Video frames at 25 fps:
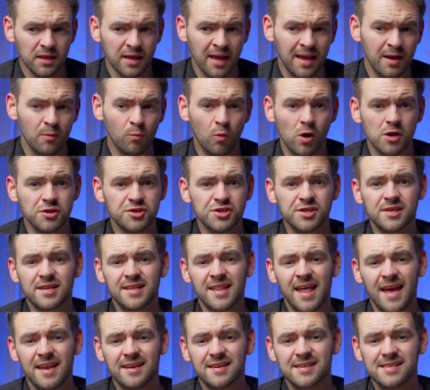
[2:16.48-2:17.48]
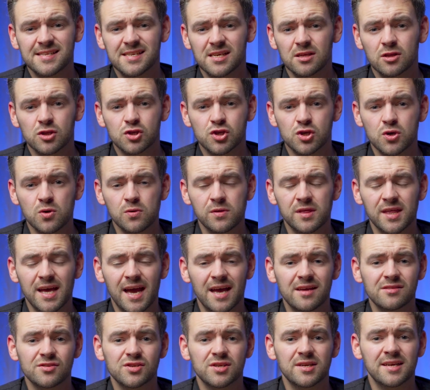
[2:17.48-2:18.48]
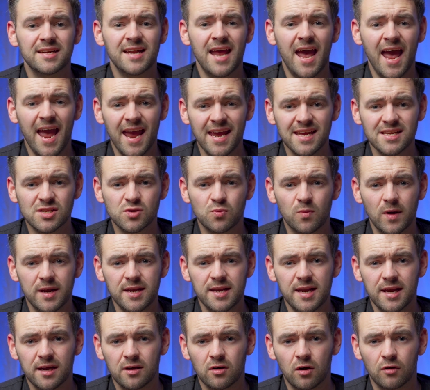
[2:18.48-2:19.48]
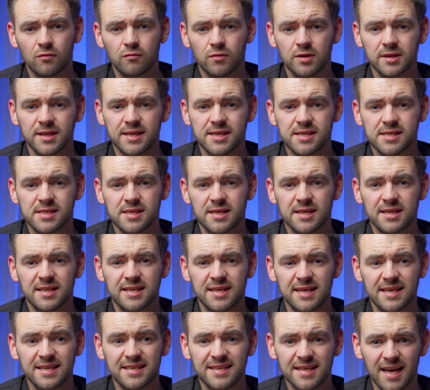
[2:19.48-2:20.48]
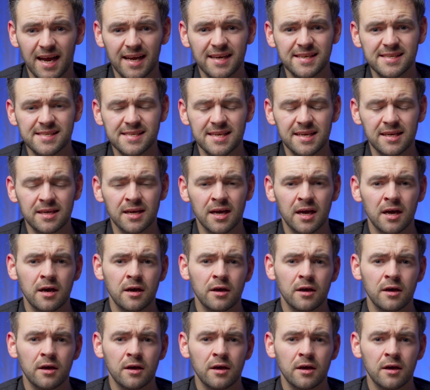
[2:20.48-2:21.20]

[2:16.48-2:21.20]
It wasn't then until 2008, when Nikon released the D90,